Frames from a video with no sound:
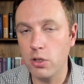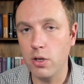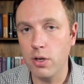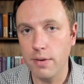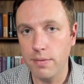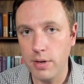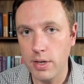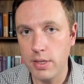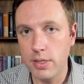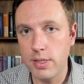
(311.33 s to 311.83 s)
to
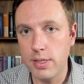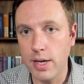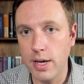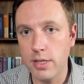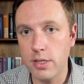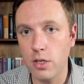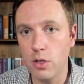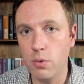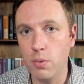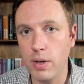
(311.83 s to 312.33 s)
dividends
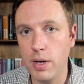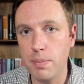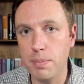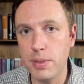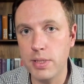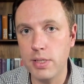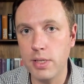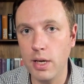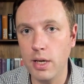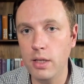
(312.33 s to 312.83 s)
tax at
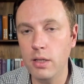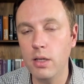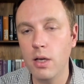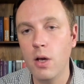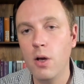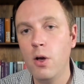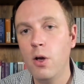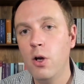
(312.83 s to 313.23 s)
20%,